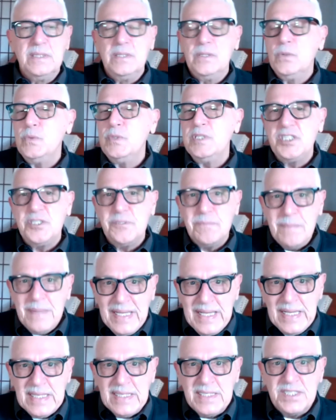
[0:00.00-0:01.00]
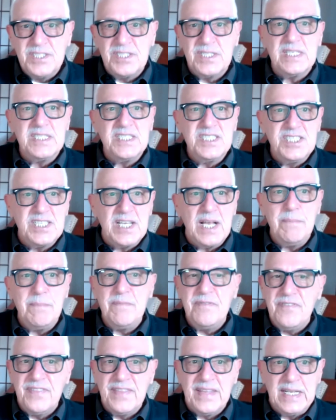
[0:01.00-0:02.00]
which means some
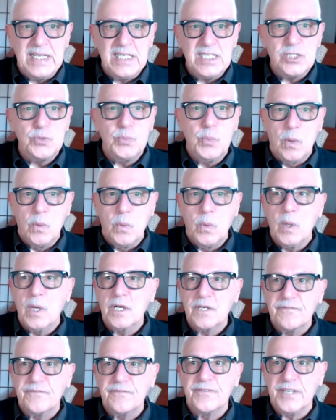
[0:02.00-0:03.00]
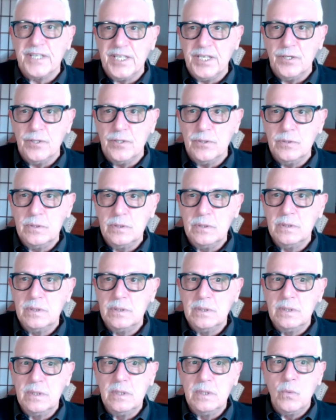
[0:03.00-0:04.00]
things will work for you,
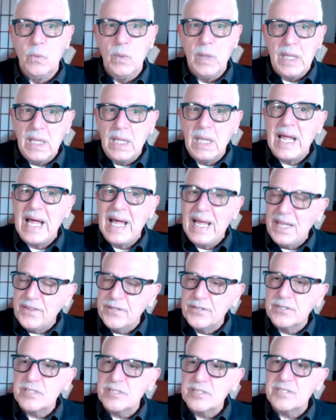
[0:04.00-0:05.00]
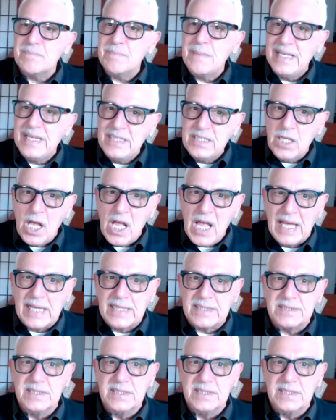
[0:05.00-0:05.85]
while others may not.